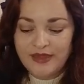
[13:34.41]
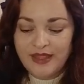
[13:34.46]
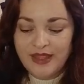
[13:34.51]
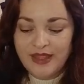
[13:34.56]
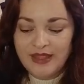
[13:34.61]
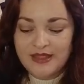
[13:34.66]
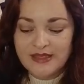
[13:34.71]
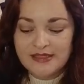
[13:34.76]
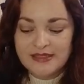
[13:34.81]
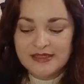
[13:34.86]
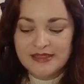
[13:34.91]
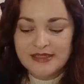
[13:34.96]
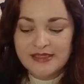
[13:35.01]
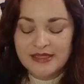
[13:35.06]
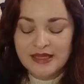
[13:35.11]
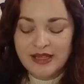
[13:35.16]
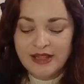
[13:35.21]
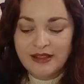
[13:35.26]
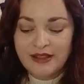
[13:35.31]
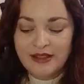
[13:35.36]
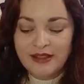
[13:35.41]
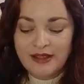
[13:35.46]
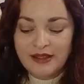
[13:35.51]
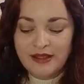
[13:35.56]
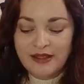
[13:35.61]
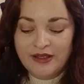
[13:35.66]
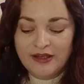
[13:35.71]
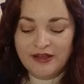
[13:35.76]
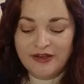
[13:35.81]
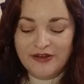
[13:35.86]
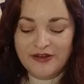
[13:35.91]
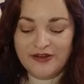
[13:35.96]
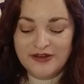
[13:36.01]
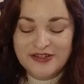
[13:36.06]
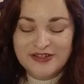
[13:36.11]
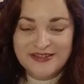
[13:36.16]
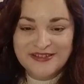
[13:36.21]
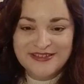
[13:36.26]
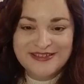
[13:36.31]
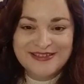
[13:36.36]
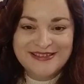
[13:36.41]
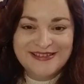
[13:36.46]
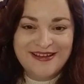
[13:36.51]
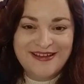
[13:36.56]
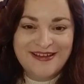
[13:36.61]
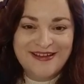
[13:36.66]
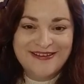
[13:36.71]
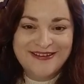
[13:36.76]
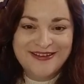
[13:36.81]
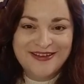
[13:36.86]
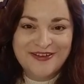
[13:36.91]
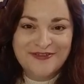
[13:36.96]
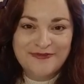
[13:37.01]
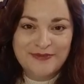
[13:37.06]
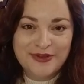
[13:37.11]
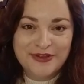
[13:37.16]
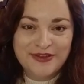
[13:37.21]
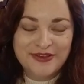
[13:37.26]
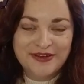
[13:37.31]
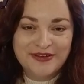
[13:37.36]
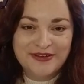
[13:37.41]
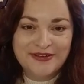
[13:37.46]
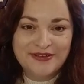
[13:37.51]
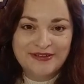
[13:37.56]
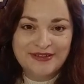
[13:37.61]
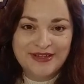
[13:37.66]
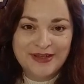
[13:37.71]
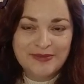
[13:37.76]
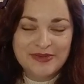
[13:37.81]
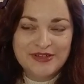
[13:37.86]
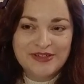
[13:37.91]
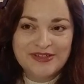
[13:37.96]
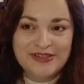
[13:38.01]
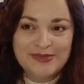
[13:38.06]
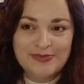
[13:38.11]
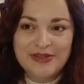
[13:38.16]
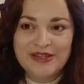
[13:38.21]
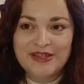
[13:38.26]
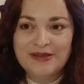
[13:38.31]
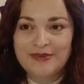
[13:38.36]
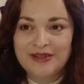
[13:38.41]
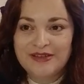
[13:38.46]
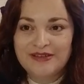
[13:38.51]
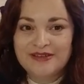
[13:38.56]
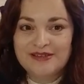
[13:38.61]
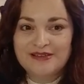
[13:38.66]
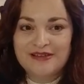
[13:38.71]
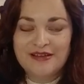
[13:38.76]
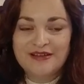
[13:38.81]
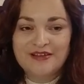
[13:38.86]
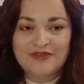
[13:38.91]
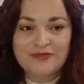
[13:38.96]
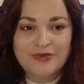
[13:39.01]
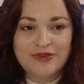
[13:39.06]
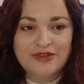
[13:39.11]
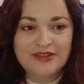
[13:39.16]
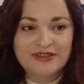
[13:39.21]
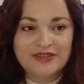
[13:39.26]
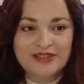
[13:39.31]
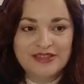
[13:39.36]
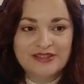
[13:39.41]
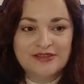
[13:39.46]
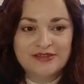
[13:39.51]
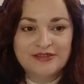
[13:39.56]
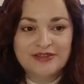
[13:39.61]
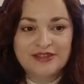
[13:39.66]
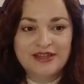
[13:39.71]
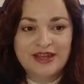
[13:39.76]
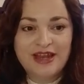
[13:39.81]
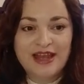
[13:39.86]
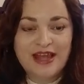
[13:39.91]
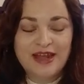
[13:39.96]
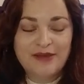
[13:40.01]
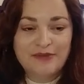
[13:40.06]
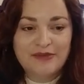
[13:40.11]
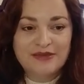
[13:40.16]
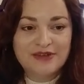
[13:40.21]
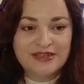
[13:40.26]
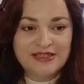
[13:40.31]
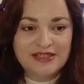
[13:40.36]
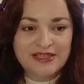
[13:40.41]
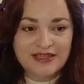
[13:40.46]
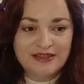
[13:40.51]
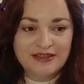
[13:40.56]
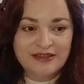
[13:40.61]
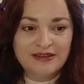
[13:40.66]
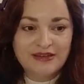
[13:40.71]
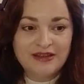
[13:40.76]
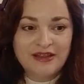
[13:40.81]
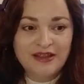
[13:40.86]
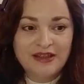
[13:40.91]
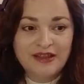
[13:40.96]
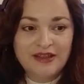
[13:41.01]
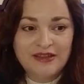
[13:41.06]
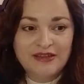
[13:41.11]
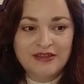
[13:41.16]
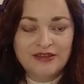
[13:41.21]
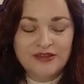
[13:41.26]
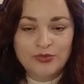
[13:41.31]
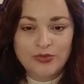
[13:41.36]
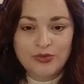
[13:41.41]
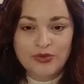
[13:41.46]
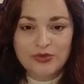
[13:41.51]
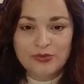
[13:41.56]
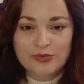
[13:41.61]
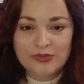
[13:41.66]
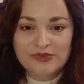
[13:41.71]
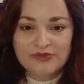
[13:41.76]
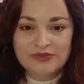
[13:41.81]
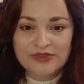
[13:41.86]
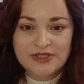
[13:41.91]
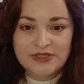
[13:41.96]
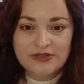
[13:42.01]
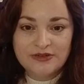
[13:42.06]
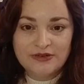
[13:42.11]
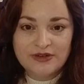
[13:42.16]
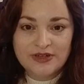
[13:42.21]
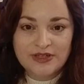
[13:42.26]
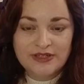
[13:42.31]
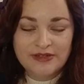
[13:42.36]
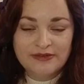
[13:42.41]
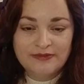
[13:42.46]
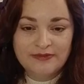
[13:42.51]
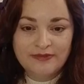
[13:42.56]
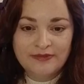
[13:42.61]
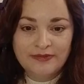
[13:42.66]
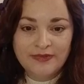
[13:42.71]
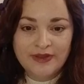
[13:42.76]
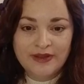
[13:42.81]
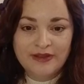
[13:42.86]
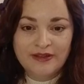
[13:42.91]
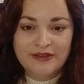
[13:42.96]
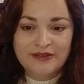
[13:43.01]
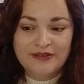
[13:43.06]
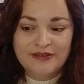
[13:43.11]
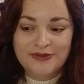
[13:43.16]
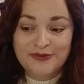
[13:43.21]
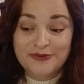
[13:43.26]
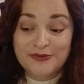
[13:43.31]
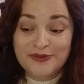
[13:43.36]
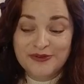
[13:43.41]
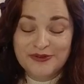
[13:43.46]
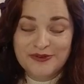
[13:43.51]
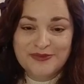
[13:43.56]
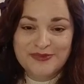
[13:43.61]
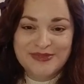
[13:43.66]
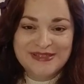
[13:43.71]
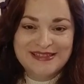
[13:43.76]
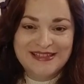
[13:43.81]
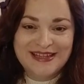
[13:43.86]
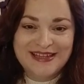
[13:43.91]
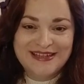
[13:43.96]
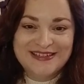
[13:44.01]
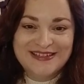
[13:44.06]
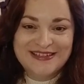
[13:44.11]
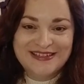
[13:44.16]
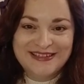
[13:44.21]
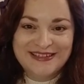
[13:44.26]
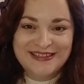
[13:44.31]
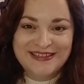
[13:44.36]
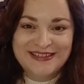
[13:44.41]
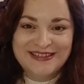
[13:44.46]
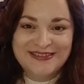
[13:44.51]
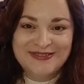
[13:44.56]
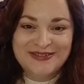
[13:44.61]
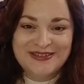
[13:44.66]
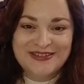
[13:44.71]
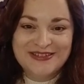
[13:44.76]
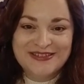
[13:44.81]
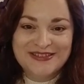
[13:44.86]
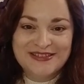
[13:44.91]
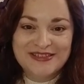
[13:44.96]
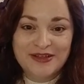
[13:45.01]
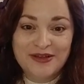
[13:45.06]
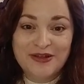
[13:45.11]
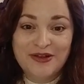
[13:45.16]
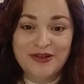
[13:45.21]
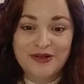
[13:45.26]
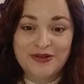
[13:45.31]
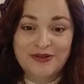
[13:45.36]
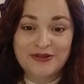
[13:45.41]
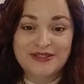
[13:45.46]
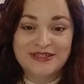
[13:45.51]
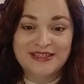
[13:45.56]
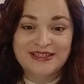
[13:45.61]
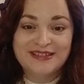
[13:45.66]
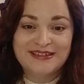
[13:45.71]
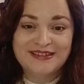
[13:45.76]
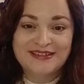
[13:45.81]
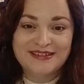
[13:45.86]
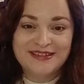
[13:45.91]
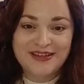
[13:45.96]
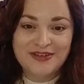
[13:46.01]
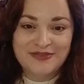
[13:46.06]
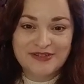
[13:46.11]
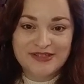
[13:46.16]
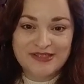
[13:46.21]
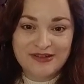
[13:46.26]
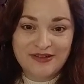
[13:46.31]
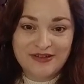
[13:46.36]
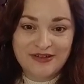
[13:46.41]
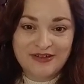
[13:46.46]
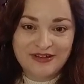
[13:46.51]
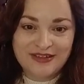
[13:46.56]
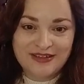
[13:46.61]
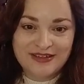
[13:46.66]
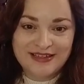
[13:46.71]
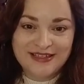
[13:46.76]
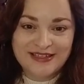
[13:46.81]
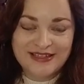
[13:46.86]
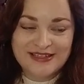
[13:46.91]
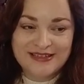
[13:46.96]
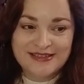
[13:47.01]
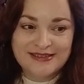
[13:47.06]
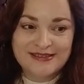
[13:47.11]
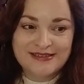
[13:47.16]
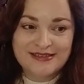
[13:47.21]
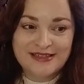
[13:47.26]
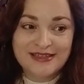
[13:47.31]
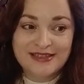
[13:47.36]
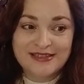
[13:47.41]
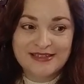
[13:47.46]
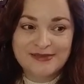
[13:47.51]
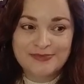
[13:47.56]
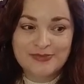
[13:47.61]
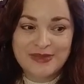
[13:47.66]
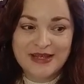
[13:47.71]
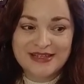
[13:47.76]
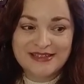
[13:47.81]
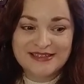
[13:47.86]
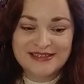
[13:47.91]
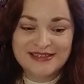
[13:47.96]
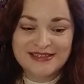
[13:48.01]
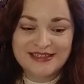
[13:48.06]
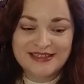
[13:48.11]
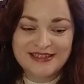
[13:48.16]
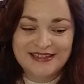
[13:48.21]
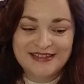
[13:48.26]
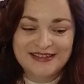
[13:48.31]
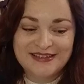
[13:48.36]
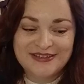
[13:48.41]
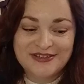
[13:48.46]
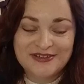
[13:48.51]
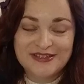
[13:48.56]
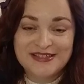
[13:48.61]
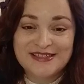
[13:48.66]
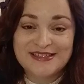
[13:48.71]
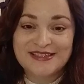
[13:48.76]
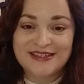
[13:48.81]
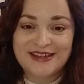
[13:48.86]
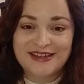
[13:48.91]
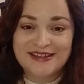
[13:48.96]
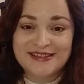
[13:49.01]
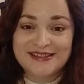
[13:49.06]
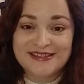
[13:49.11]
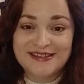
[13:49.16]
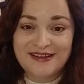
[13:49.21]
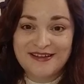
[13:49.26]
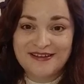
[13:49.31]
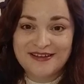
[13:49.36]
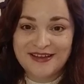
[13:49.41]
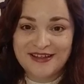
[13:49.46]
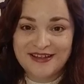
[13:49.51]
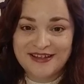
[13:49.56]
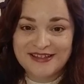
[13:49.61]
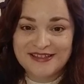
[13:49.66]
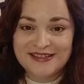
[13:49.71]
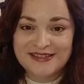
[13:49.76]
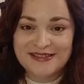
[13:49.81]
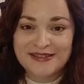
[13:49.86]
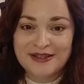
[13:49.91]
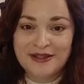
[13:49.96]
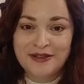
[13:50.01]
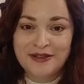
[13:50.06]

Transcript: And under the Song of Mother, let me just speak about the Song of Mother. This could not happen until the womb was restored. The womb, essentially, which is the holding of us all, is basically the crystalline song lines